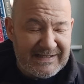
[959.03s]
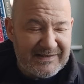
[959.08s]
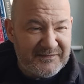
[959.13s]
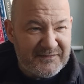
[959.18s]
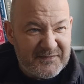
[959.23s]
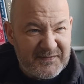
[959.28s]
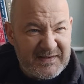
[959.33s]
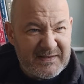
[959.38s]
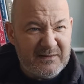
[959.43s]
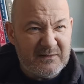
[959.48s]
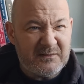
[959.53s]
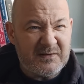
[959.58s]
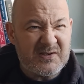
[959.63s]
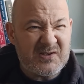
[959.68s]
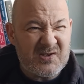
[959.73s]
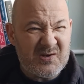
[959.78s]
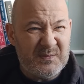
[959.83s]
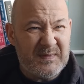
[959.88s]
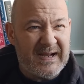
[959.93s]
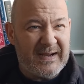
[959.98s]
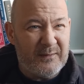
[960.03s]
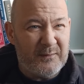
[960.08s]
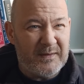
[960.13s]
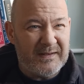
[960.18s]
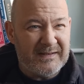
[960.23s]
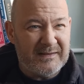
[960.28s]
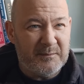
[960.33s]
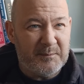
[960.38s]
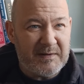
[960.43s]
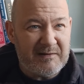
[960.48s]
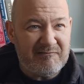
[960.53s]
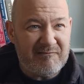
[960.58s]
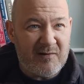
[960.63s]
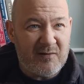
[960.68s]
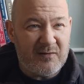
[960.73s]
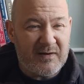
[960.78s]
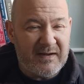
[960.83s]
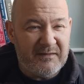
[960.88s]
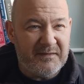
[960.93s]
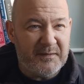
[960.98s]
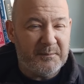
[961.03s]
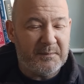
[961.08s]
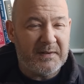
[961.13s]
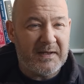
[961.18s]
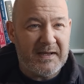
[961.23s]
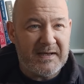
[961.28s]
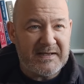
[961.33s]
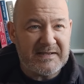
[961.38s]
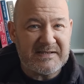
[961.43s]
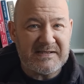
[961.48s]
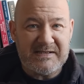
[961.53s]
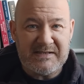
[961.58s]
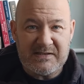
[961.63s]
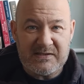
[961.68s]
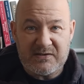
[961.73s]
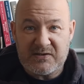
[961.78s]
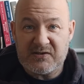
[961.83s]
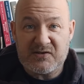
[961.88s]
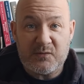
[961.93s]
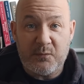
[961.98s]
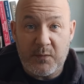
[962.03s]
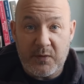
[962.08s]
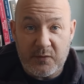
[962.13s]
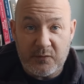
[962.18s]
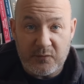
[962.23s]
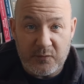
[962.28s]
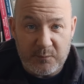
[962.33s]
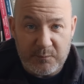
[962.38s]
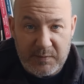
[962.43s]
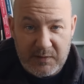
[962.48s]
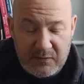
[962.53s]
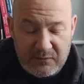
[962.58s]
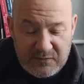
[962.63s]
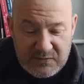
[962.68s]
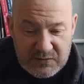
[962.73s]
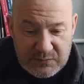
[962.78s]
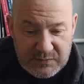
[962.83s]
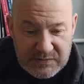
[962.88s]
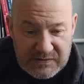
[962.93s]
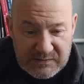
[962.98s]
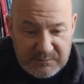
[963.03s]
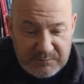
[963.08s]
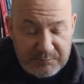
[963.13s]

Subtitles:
It feels somehow a little bit wrong giving player of the season to someone who doesn't belong to us.